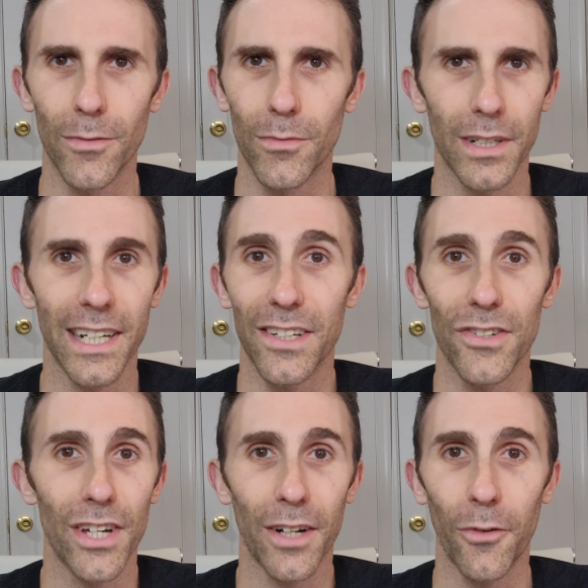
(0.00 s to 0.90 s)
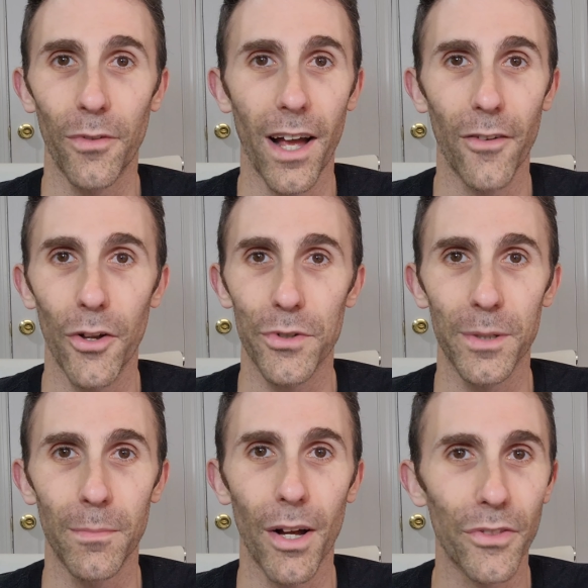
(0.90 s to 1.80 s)
We're getting a check for
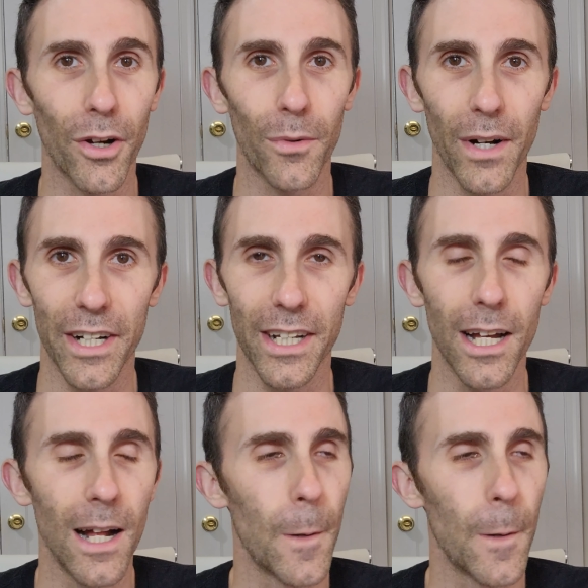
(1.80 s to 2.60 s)
$500 a month already.